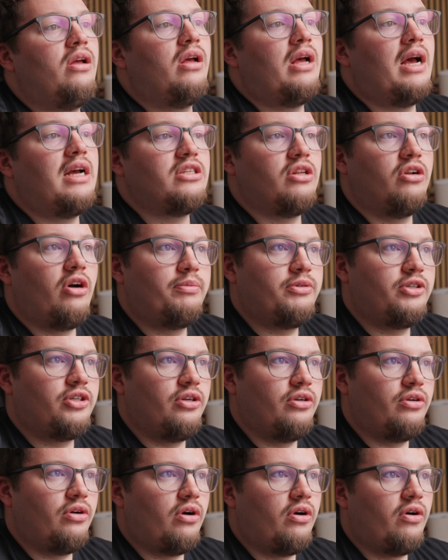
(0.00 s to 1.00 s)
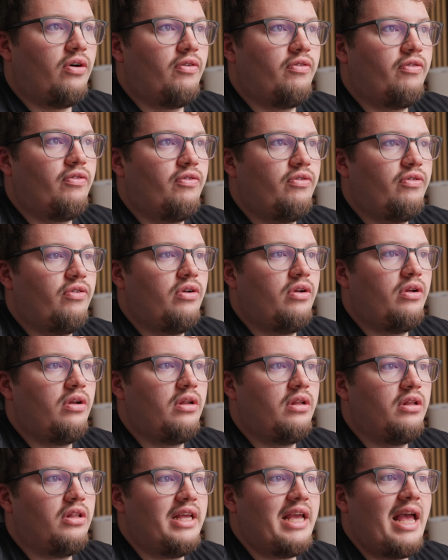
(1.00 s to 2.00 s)
has an option of
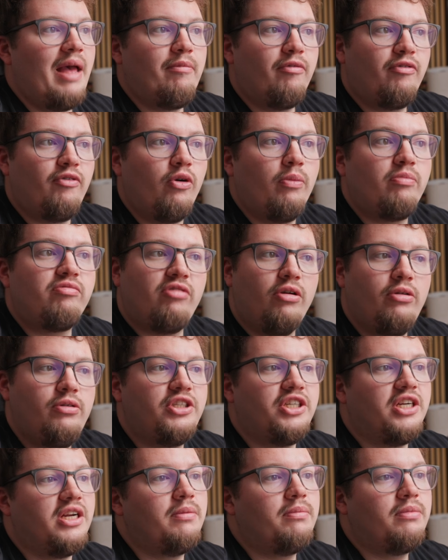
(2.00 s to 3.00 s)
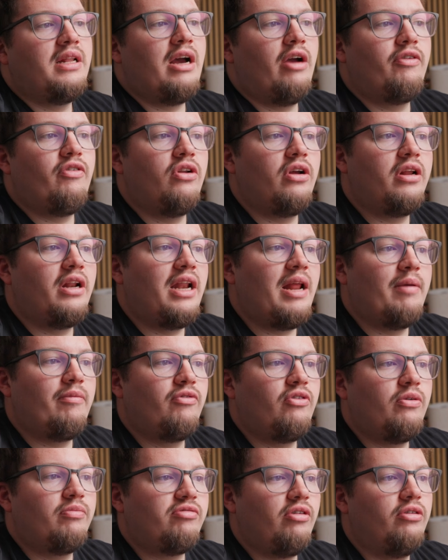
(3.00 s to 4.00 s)
the M4 Pro chip. Now, if you're looking at the
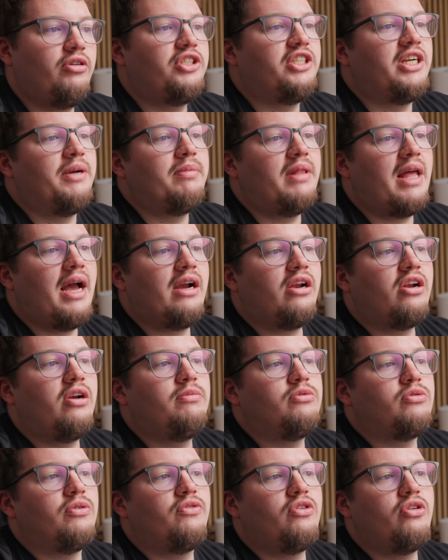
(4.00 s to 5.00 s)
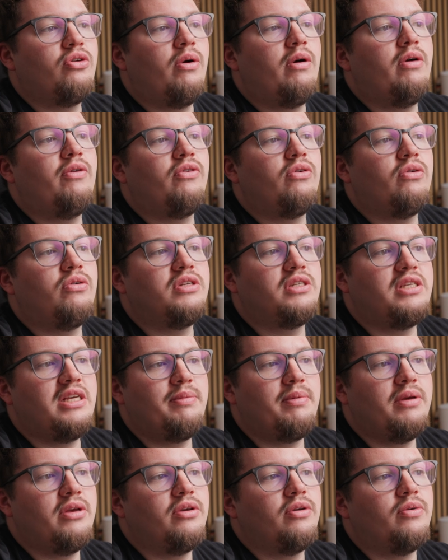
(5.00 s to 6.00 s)
M4 Pro chip, that comes with 12-core
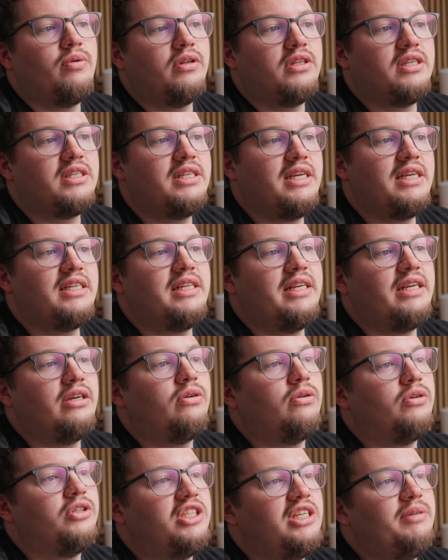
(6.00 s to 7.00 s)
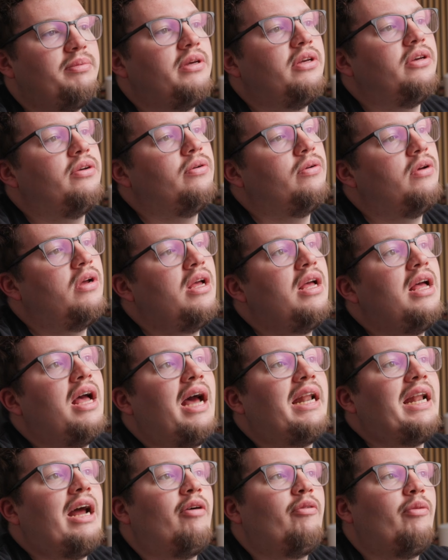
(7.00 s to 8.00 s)
CPU and 16-core GPU.
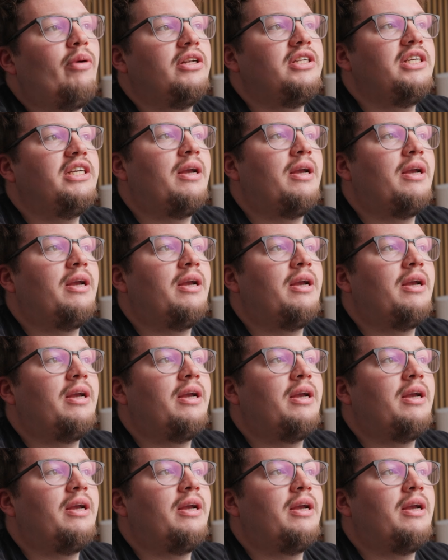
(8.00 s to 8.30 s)
And now if we actually